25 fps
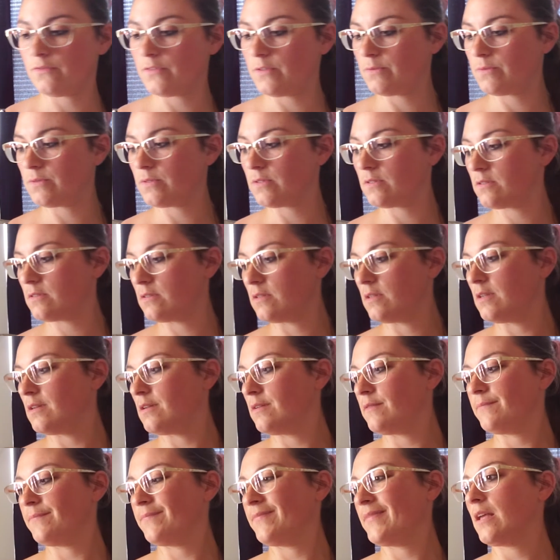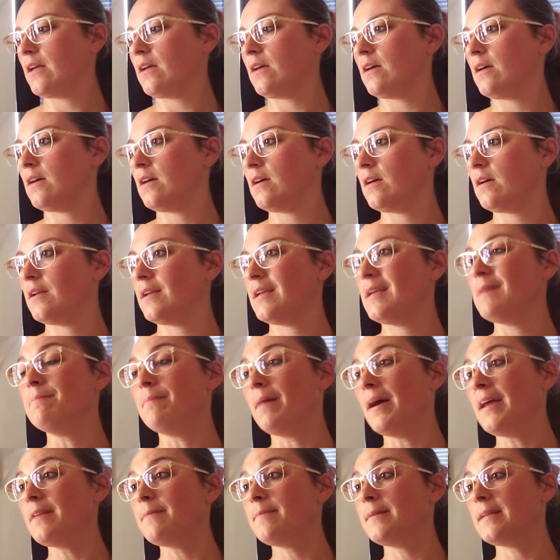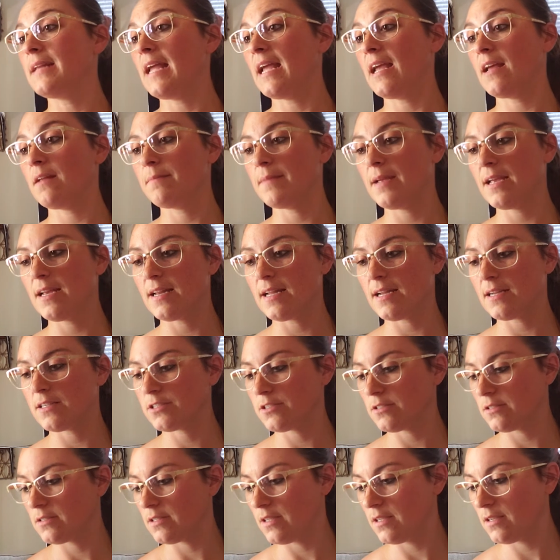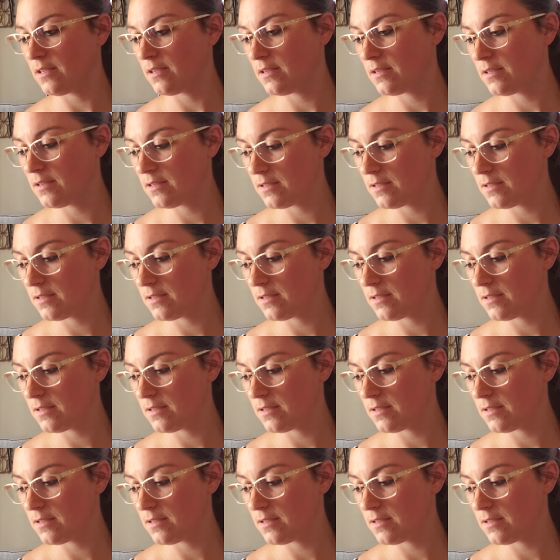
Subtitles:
if it was, it might have been handmade actually.